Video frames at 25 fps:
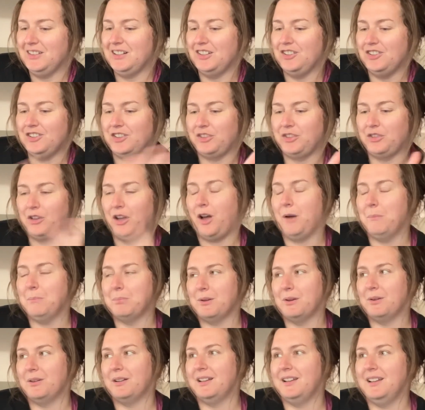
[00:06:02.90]
I just
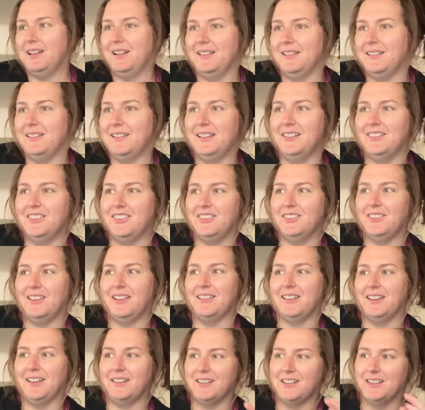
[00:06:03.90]
upload it, and it's just
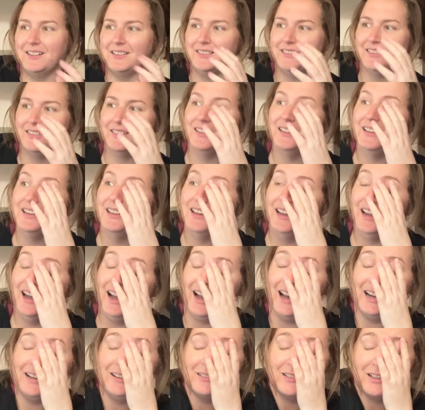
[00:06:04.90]
hilarious.
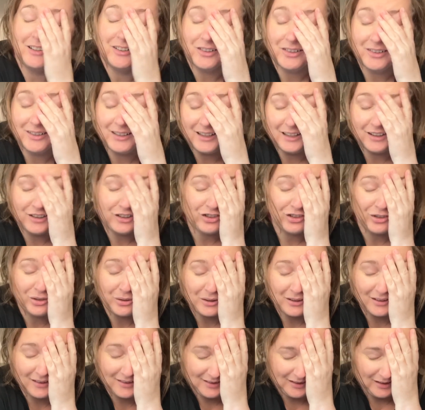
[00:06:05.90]
I don't understand the
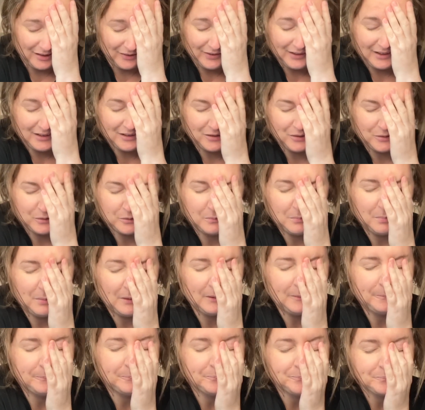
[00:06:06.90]
short stuff. I don't,
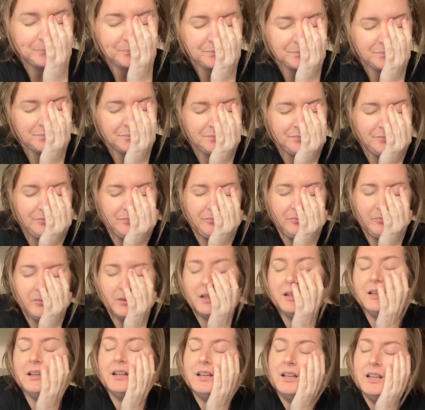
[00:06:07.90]
but
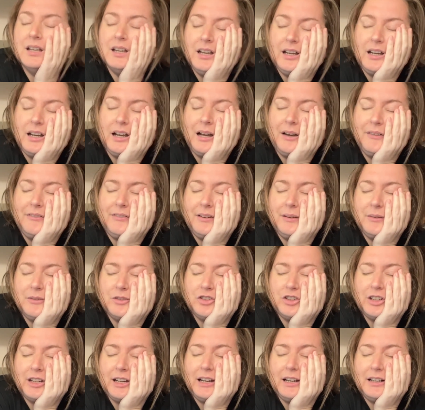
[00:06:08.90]
I'm feeling
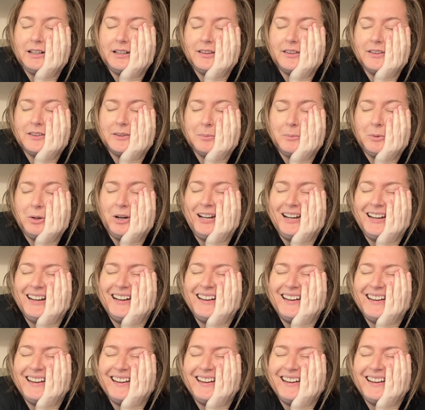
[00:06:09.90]
chatty this morning.